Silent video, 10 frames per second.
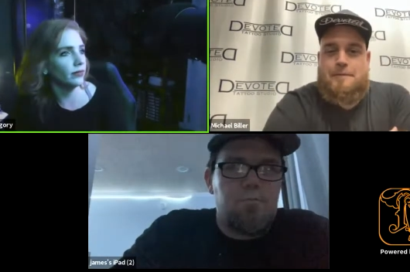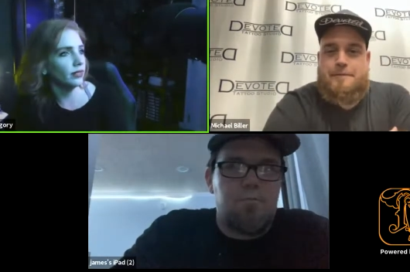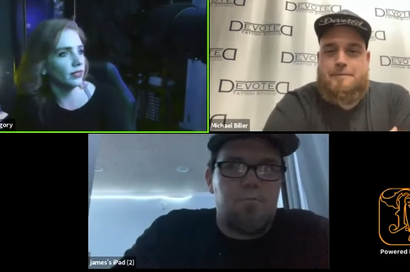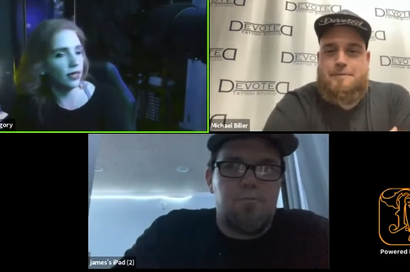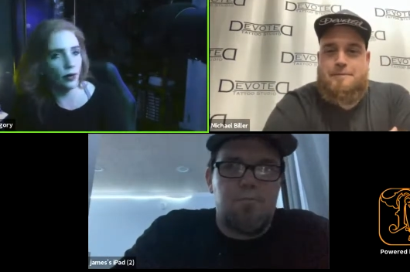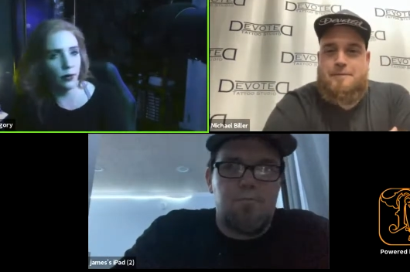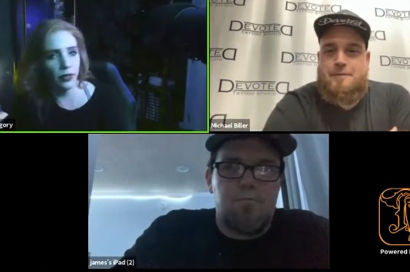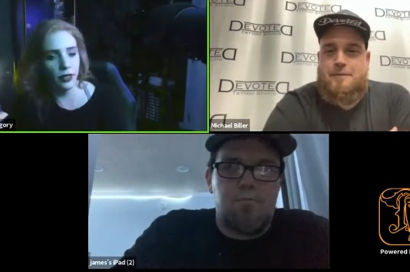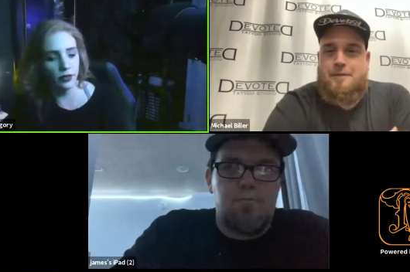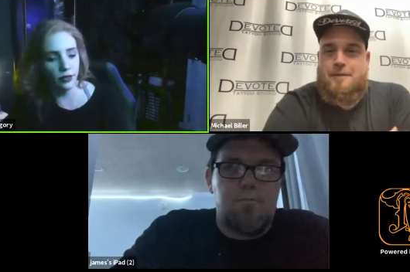Speaker 1: yeah, we're
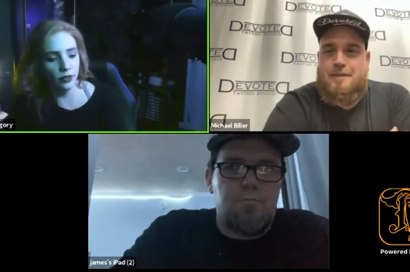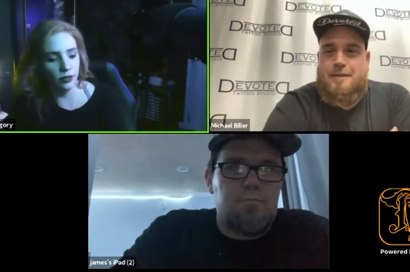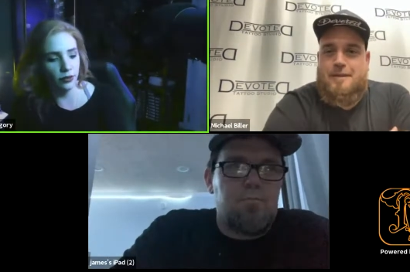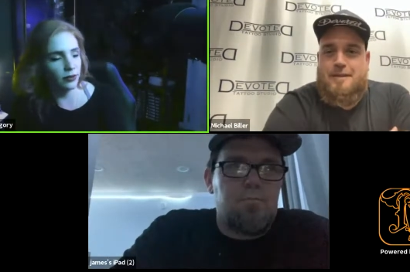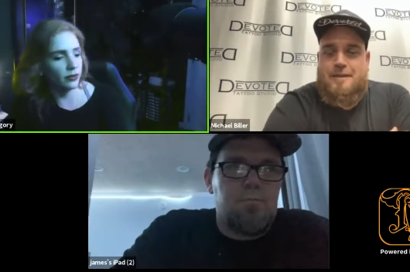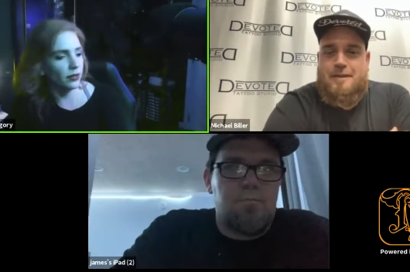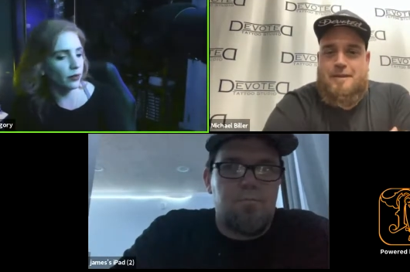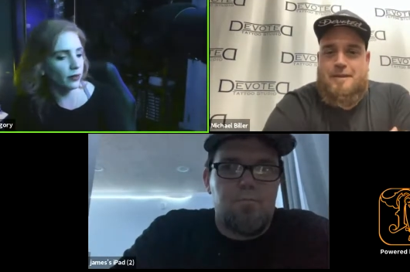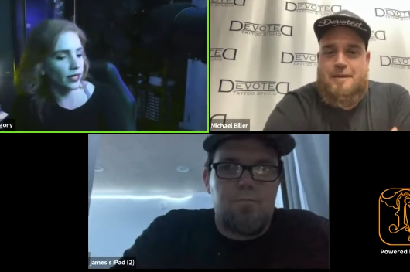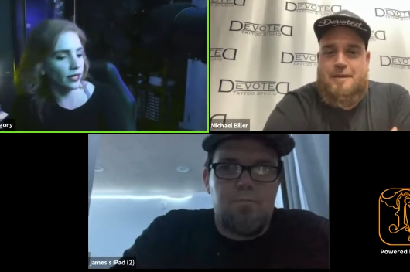gonna
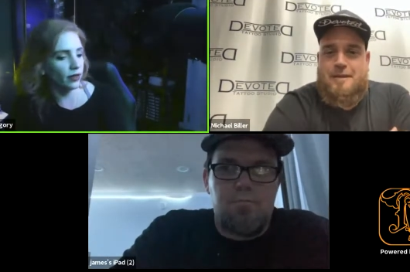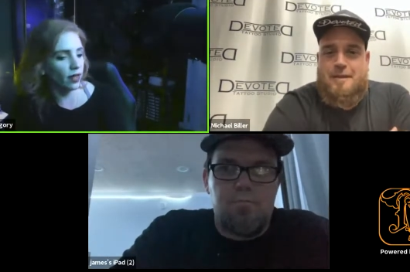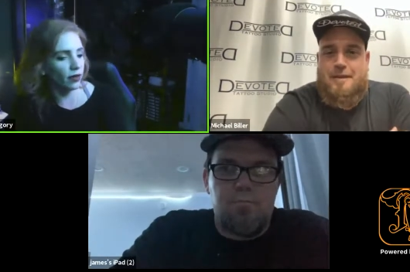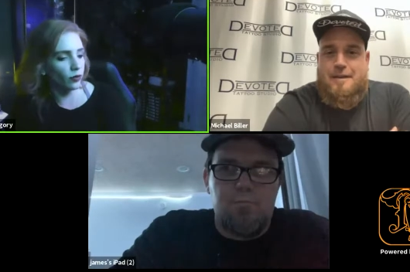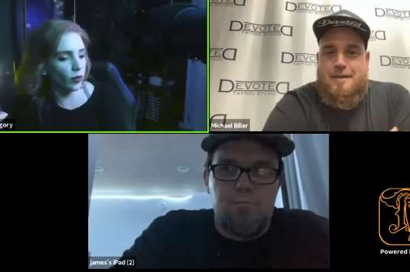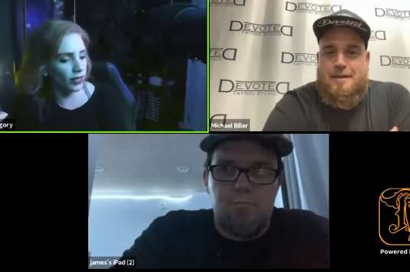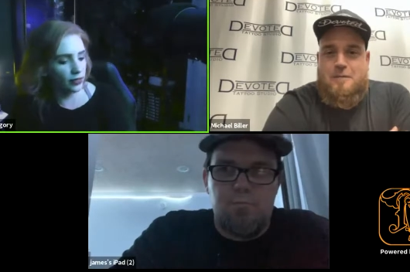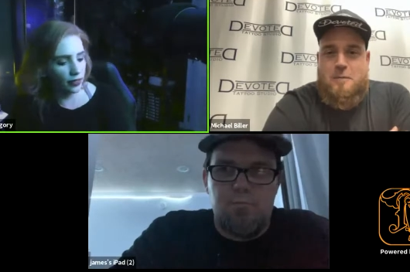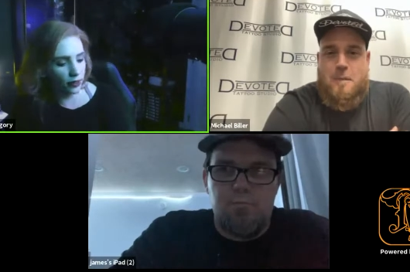be in a lot of places.